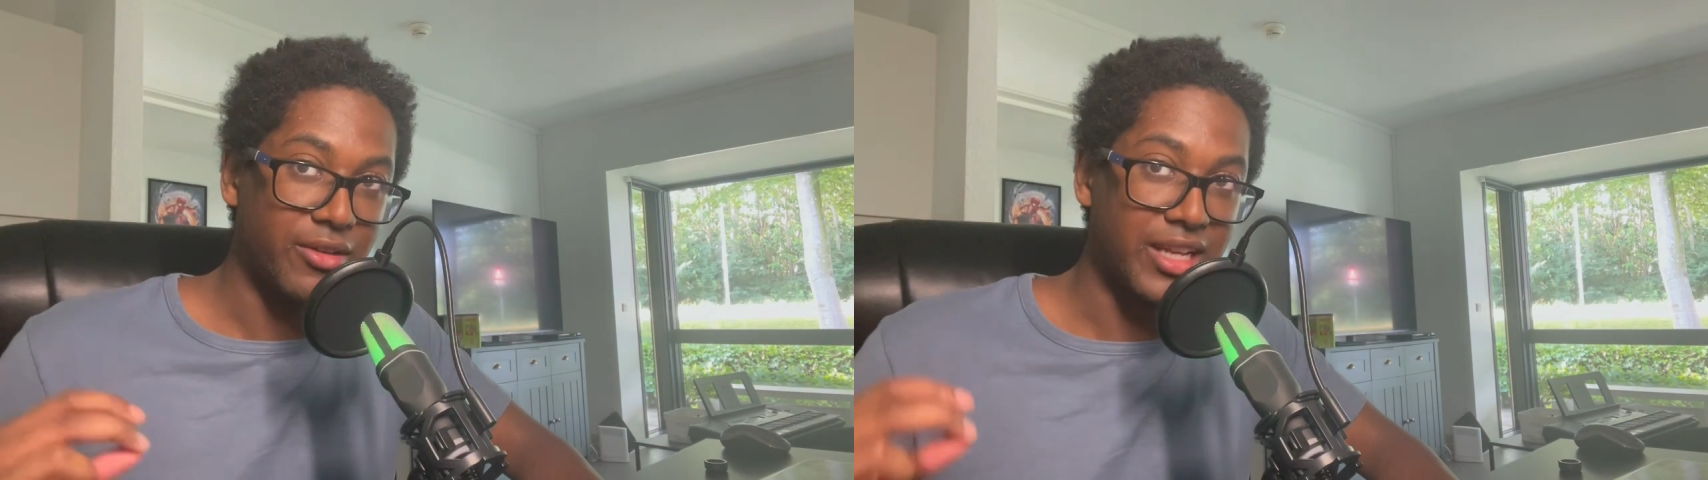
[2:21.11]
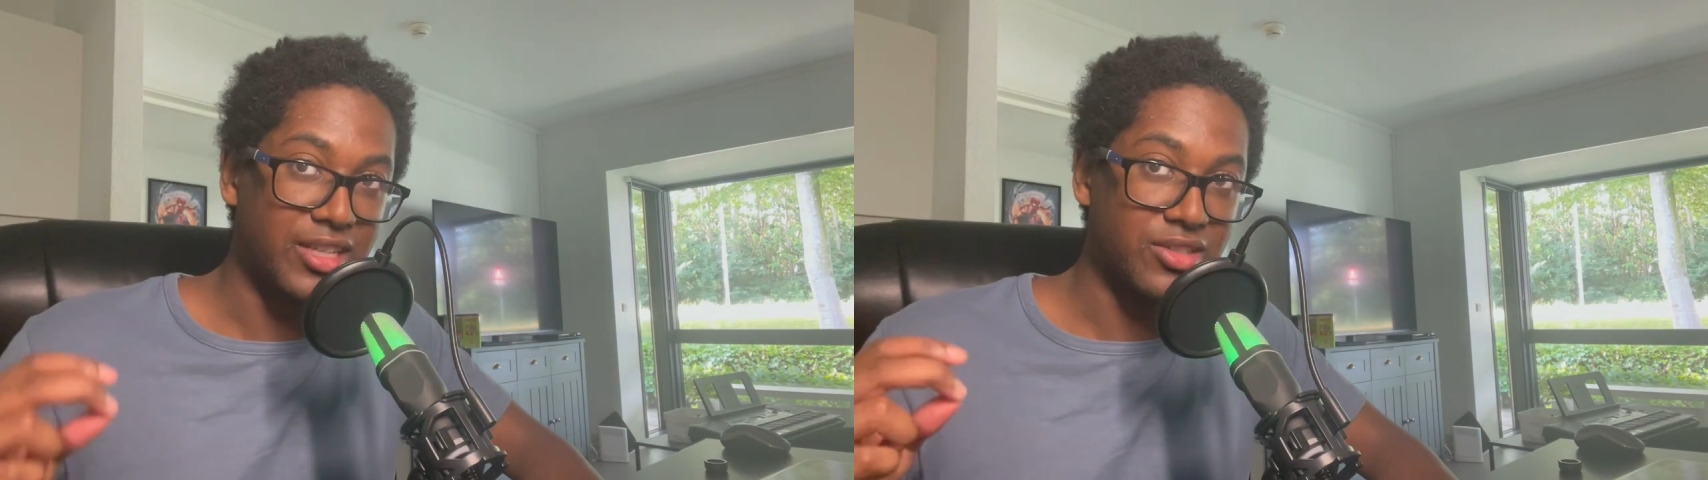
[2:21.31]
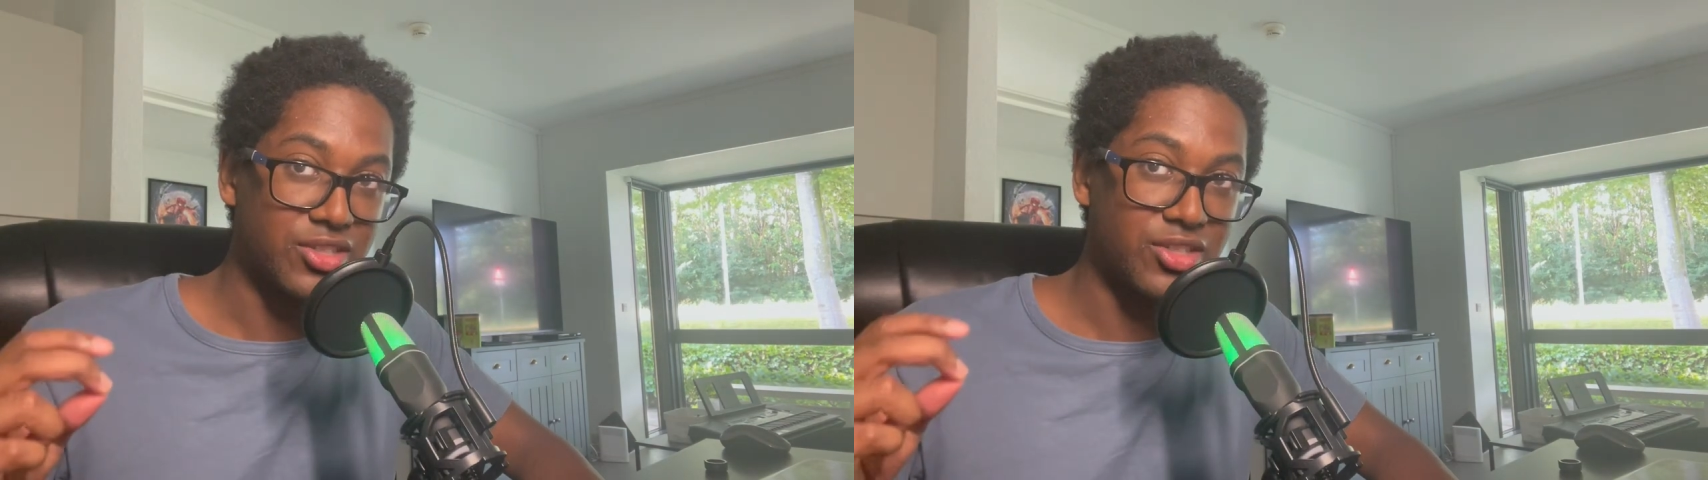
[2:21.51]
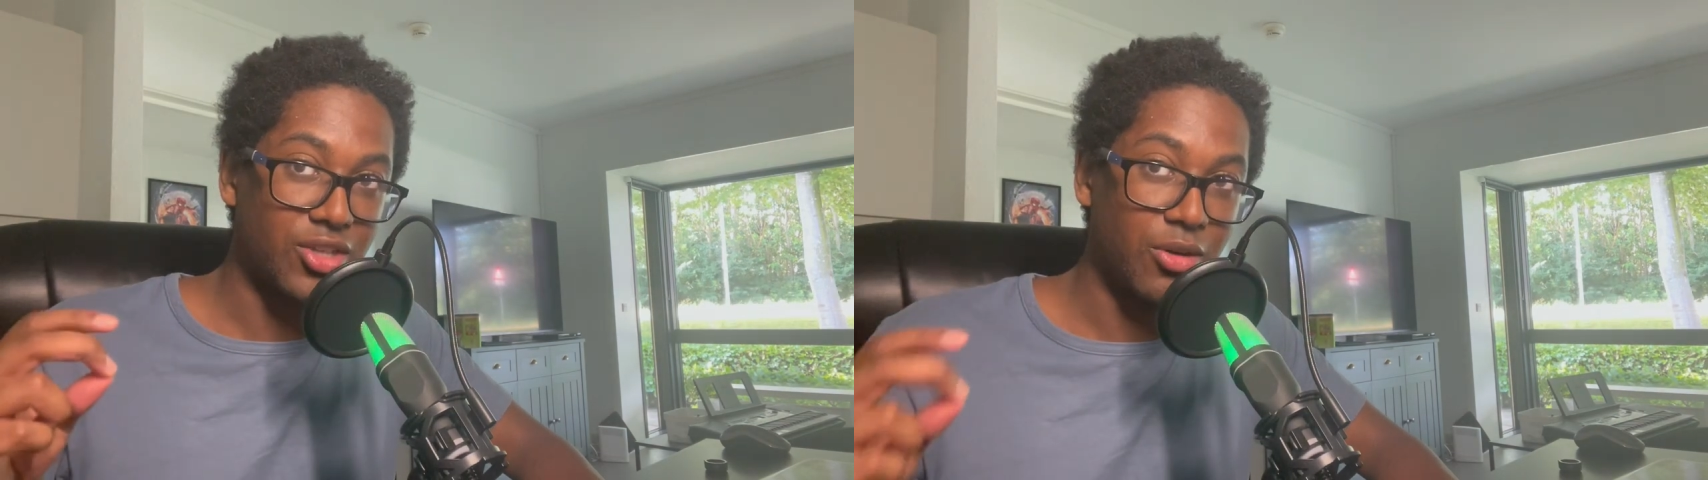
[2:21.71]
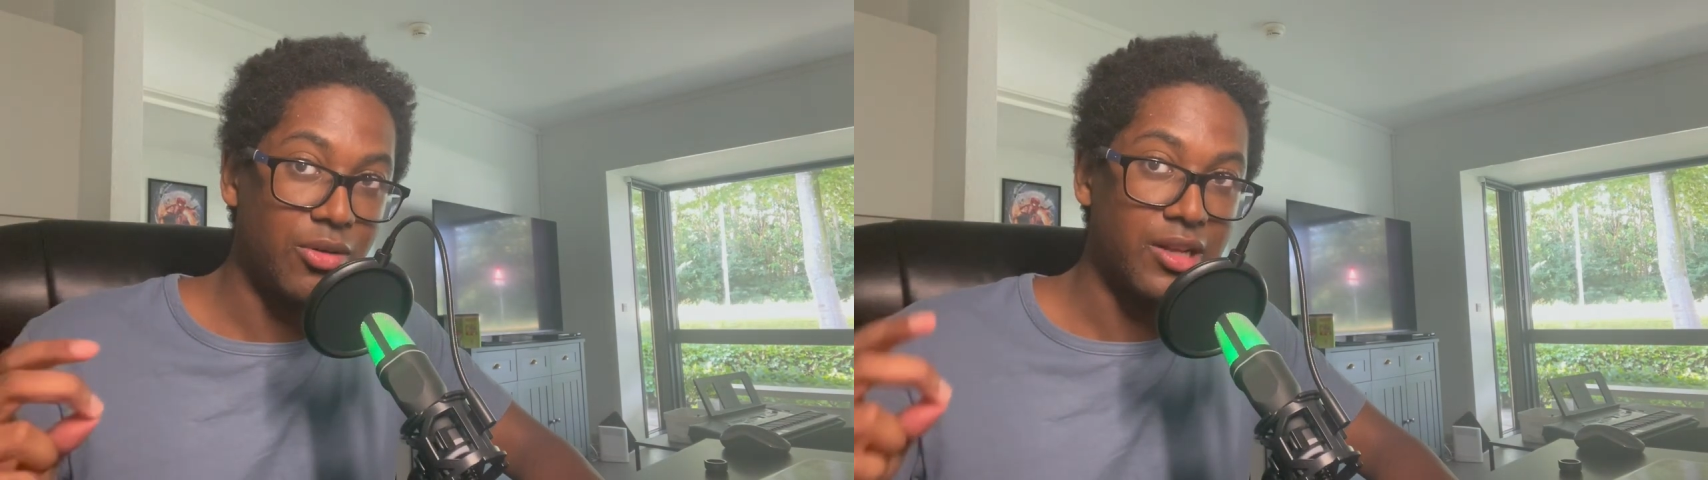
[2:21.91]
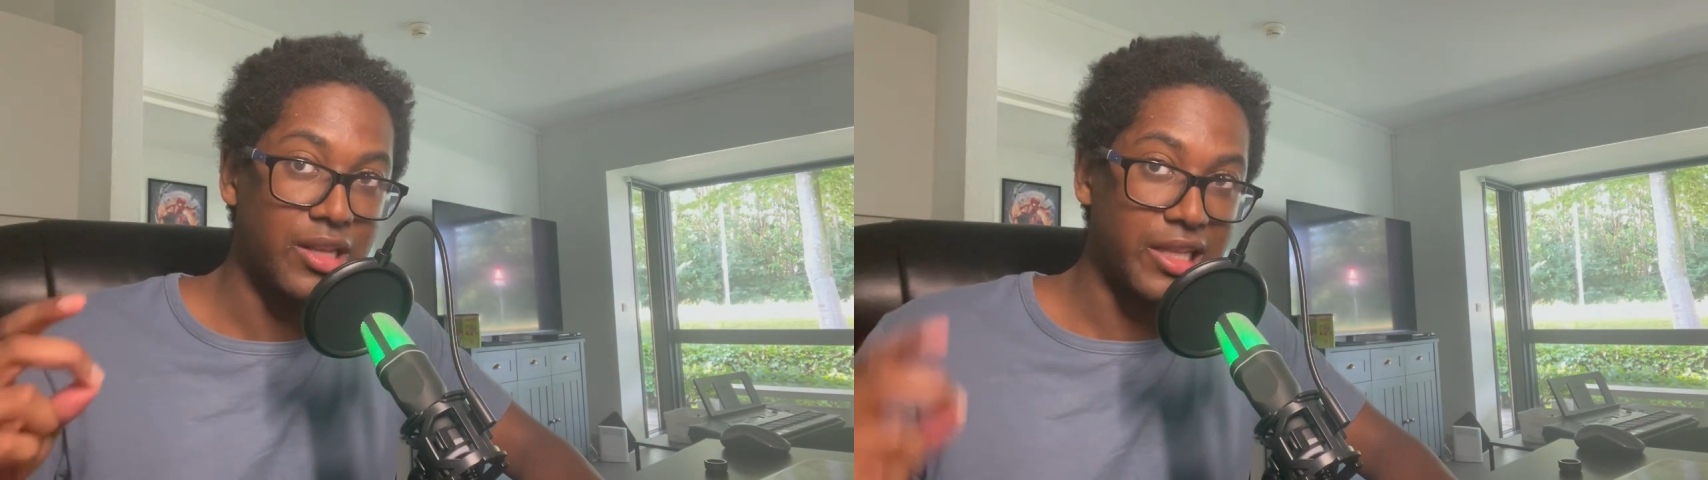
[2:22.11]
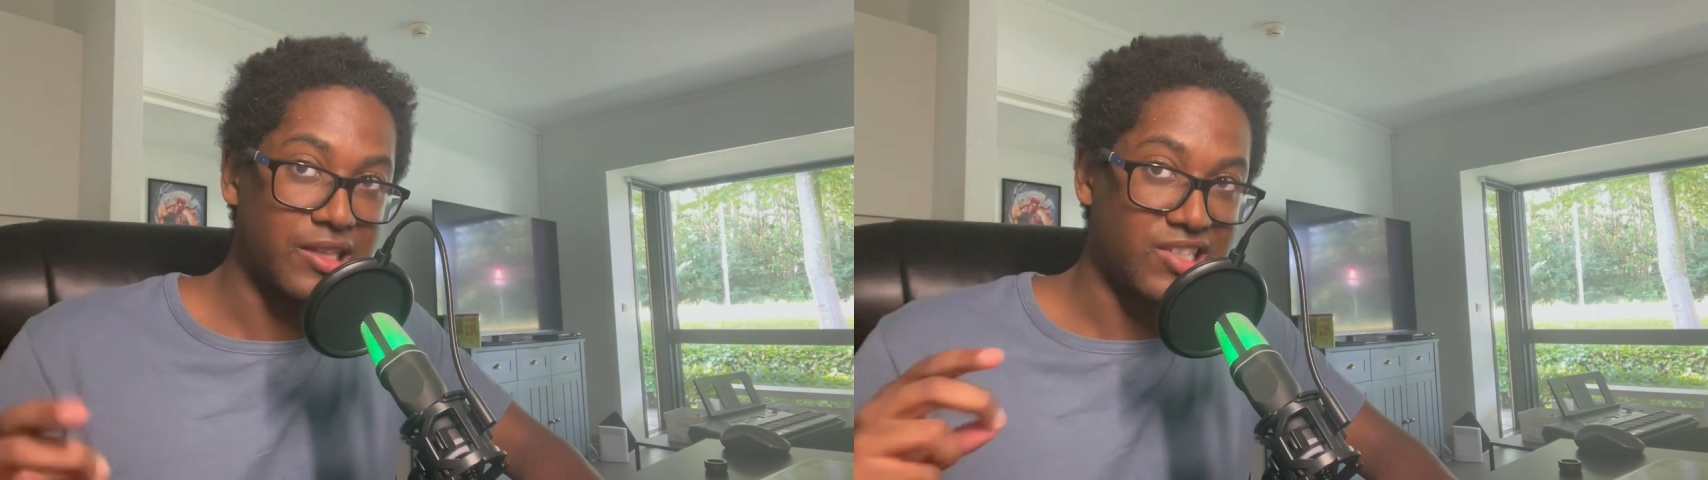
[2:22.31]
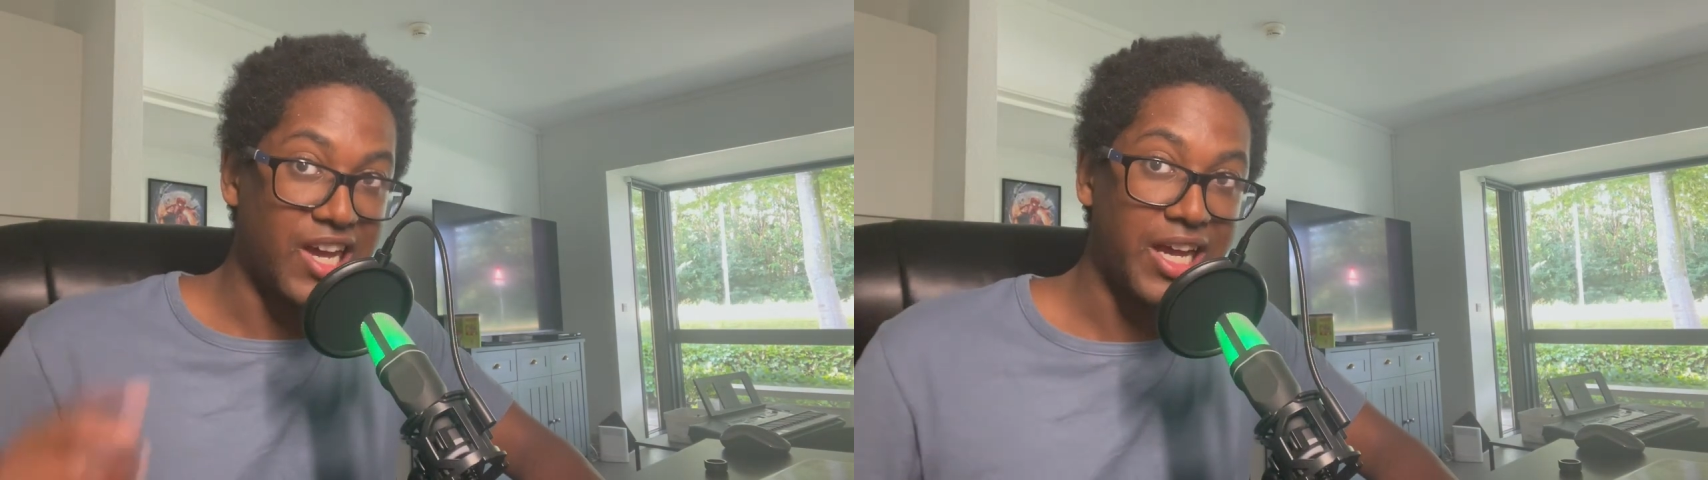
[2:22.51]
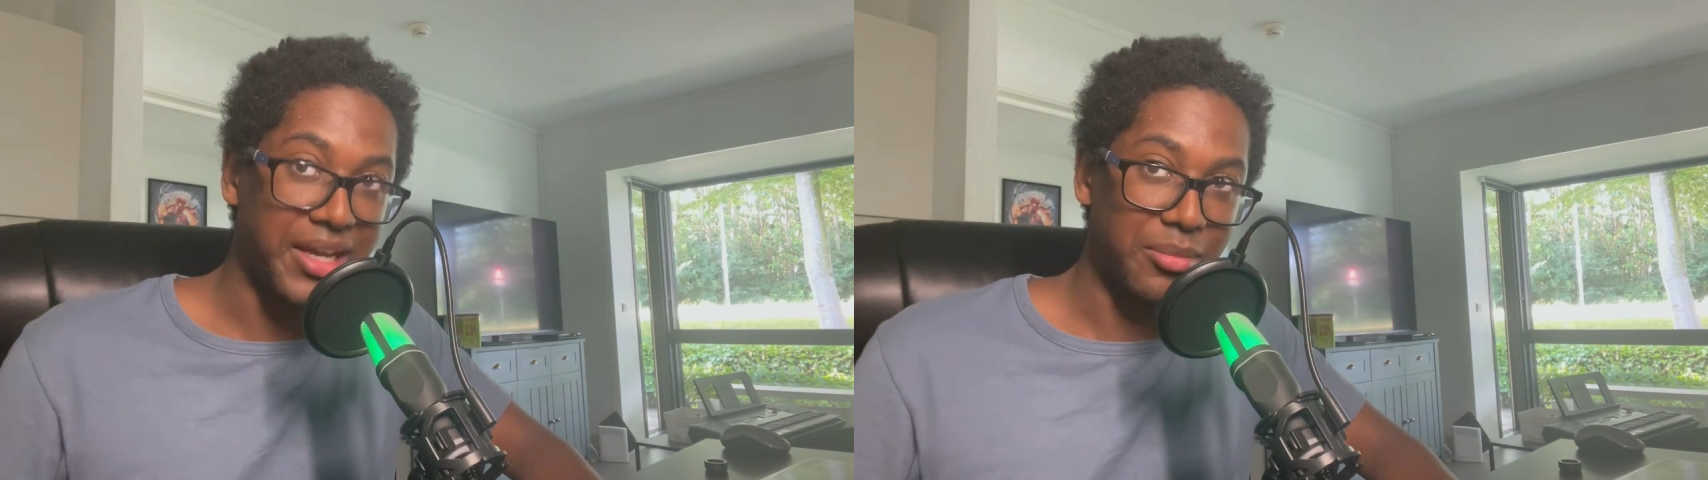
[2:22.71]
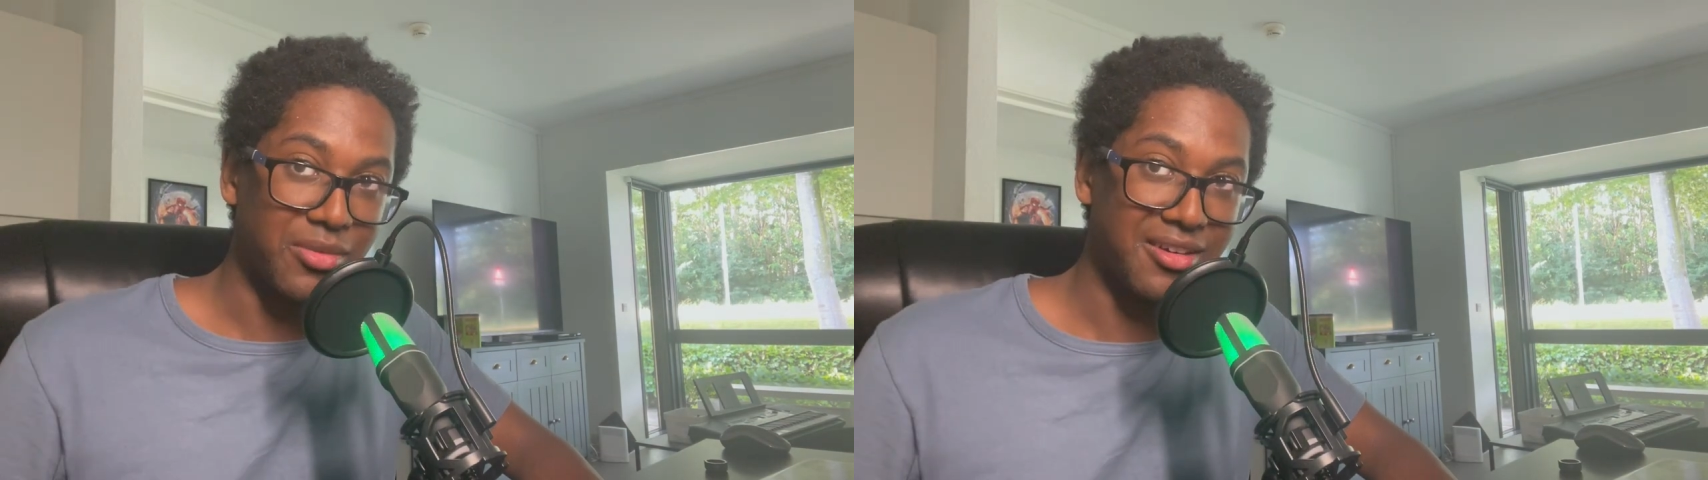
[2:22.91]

in so little time.